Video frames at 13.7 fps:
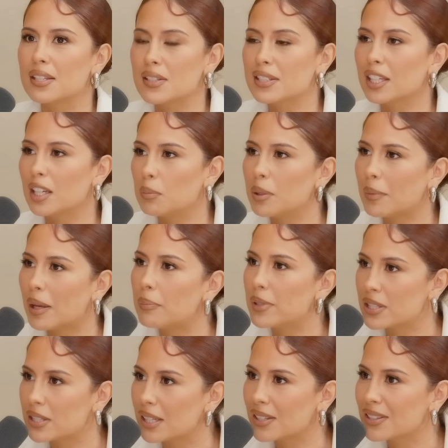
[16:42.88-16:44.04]
is going to be my
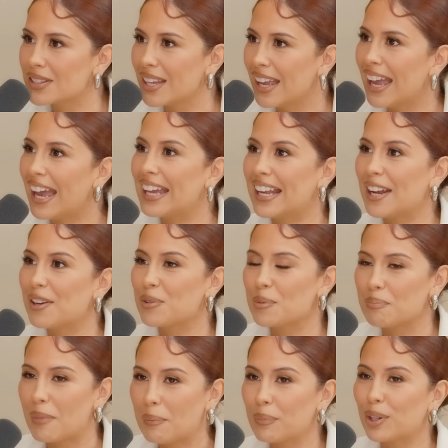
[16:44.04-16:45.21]
business. And I
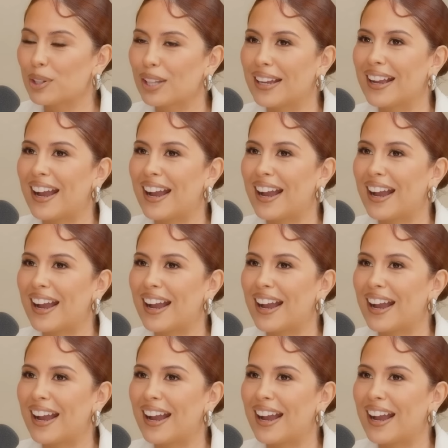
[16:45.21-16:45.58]
remember like,